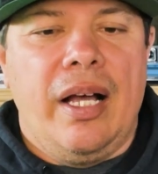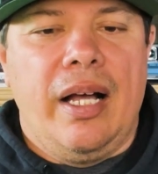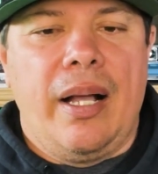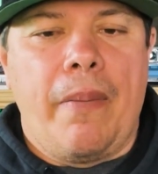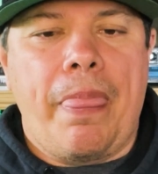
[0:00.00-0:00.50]

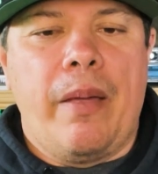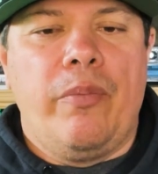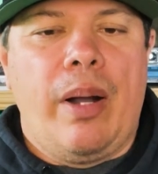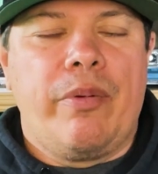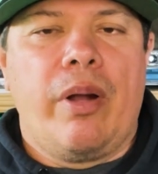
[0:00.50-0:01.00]

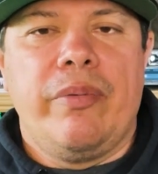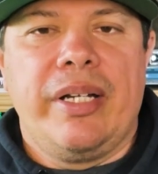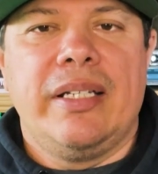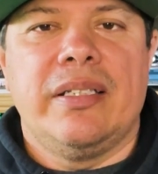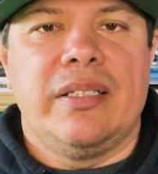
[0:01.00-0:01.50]
Robert
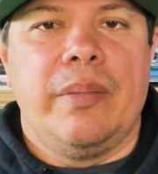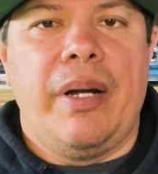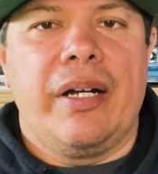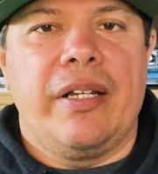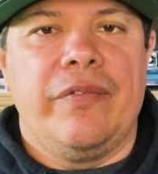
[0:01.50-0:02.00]
Rodriguez is an
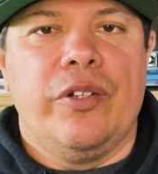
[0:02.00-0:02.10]
American